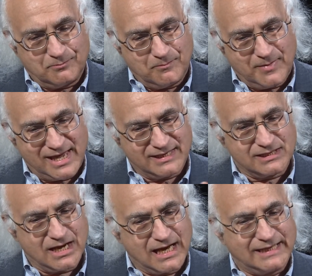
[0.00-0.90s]

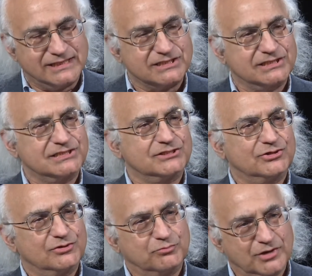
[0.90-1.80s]
mankind is
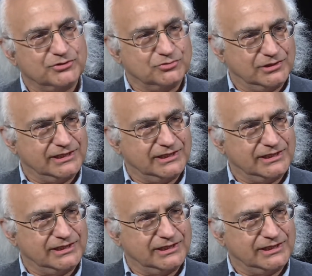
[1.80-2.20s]
considered a brotherhood.